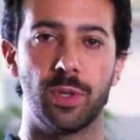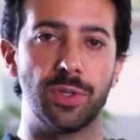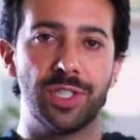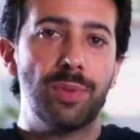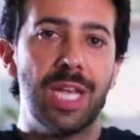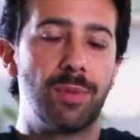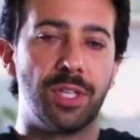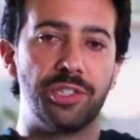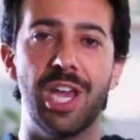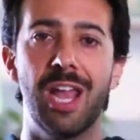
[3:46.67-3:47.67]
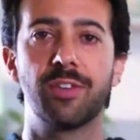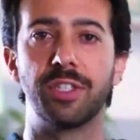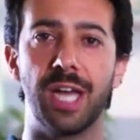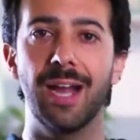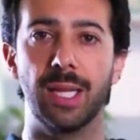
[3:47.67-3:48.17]
So I was simply able to change the
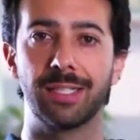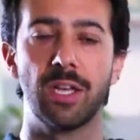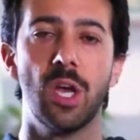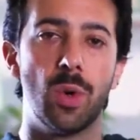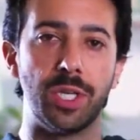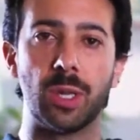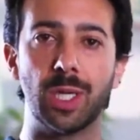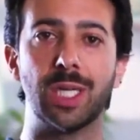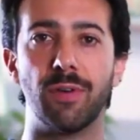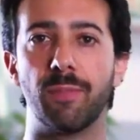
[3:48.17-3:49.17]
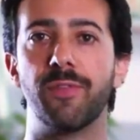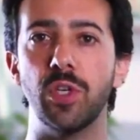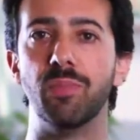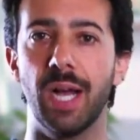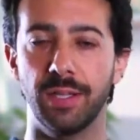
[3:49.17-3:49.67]
dialect with a click of a
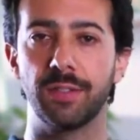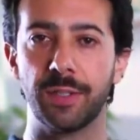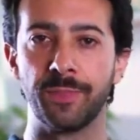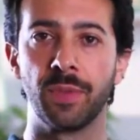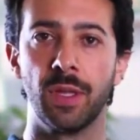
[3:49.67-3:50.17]
few buttons.